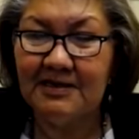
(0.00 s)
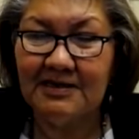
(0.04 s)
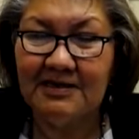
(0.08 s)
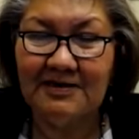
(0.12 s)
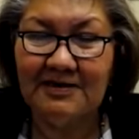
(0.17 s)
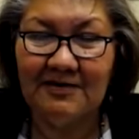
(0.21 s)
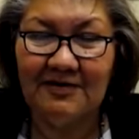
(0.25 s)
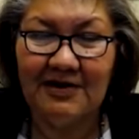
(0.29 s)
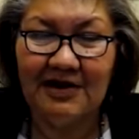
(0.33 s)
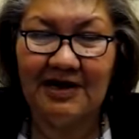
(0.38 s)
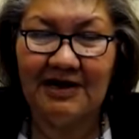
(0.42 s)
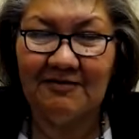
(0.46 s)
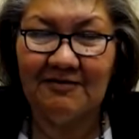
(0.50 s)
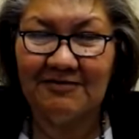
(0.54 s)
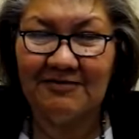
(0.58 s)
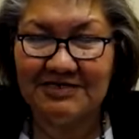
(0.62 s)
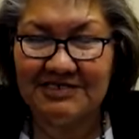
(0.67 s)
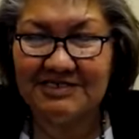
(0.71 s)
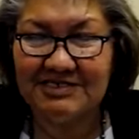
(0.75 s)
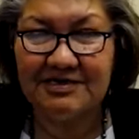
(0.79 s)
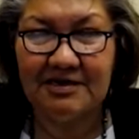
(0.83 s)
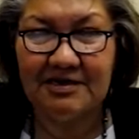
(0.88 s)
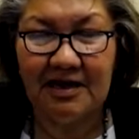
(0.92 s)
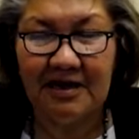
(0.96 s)
you know, I
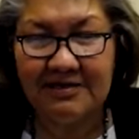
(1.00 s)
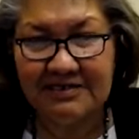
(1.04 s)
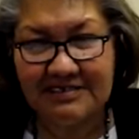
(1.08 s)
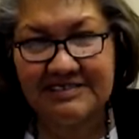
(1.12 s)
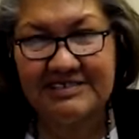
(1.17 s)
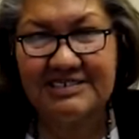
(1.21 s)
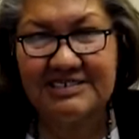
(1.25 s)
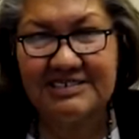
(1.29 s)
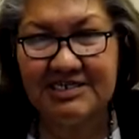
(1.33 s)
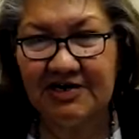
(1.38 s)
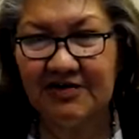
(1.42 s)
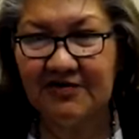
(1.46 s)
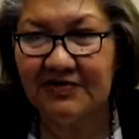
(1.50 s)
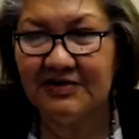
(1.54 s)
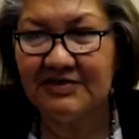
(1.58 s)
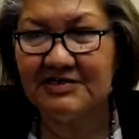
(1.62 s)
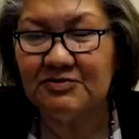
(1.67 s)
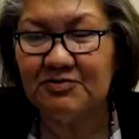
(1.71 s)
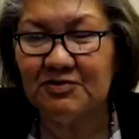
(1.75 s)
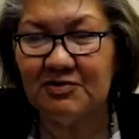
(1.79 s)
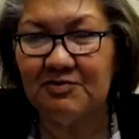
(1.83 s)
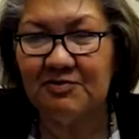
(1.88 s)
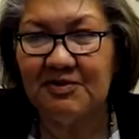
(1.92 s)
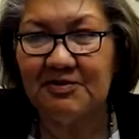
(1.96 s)
wish I'd share
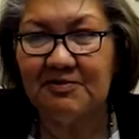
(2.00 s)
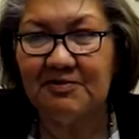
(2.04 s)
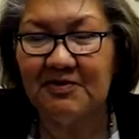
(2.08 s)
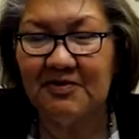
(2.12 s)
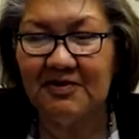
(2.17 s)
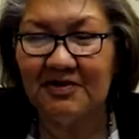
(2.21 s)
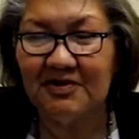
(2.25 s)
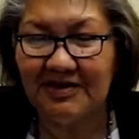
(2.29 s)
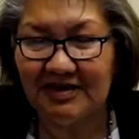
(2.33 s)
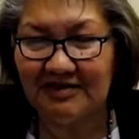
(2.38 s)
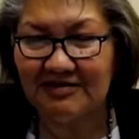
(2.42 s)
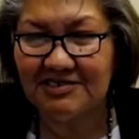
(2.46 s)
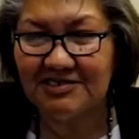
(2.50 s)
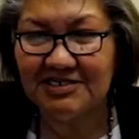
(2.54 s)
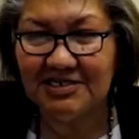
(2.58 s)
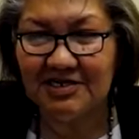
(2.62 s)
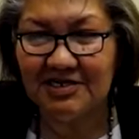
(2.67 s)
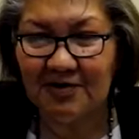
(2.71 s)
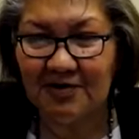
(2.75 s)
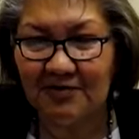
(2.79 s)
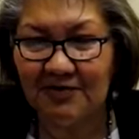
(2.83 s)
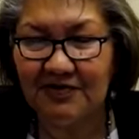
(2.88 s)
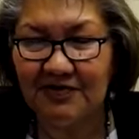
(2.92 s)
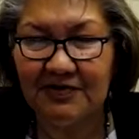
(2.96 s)
this with people and I'll
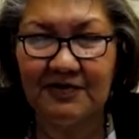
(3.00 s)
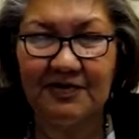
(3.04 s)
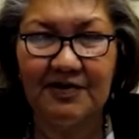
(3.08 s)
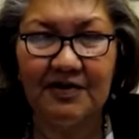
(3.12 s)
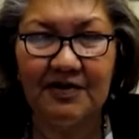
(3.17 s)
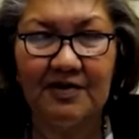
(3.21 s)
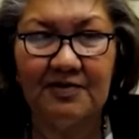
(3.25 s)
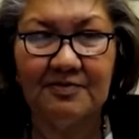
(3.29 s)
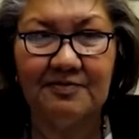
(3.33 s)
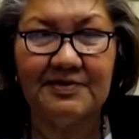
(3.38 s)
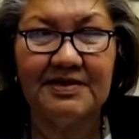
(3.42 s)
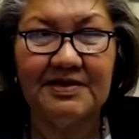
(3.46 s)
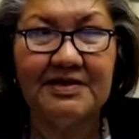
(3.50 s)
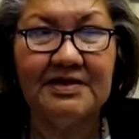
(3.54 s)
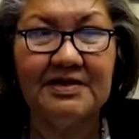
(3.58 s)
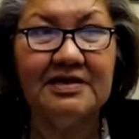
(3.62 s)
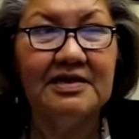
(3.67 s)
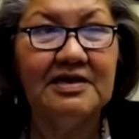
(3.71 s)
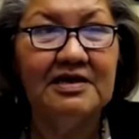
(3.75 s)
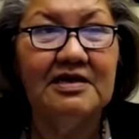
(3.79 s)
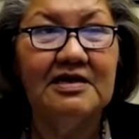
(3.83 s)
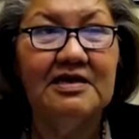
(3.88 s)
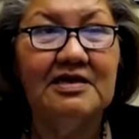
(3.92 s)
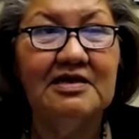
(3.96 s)
share it with you all, but
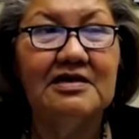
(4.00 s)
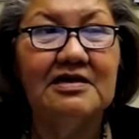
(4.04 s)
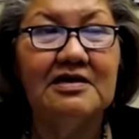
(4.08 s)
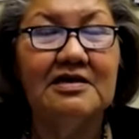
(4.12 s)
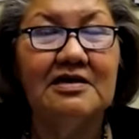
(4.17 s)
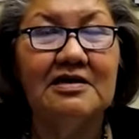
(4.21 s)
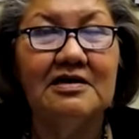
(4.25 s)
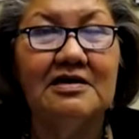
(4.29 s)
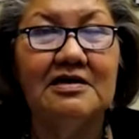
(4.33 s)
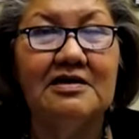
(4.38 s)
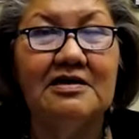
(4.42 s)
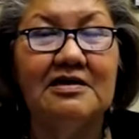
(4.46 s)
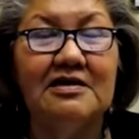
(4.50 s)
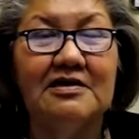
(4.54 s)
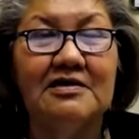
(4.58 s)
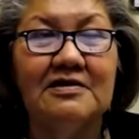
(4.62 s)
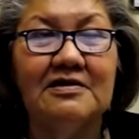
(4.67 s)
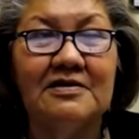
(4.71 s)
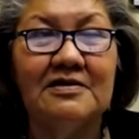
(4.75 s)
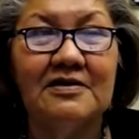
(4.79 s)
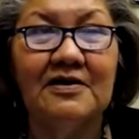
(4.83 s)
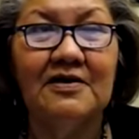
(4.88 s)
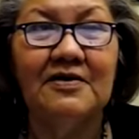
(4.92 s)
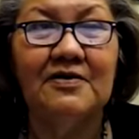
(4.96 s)

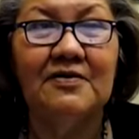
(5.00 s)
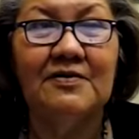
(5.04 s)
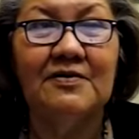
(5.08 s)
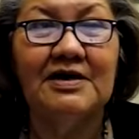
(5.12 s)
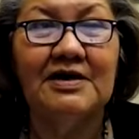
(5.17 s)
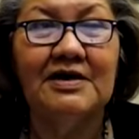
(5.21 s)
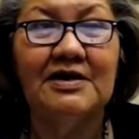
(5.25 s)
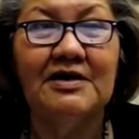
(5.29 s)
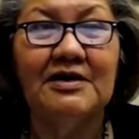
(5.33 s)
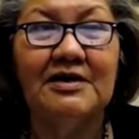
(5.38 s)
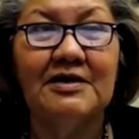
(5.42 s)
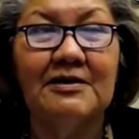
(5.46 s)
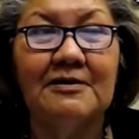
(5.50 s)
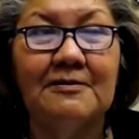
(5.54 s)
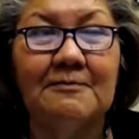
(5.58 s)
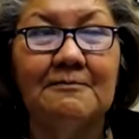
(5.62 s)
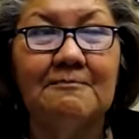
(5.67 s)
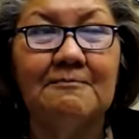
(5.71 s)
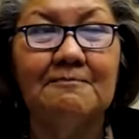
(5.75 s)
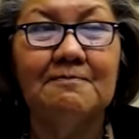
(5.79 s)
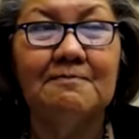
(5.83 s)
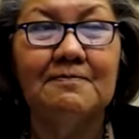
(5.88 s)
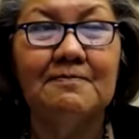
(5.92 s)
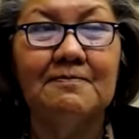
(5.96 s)
you know,
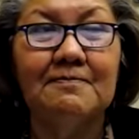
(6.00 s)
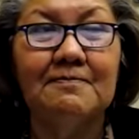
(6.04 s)
um,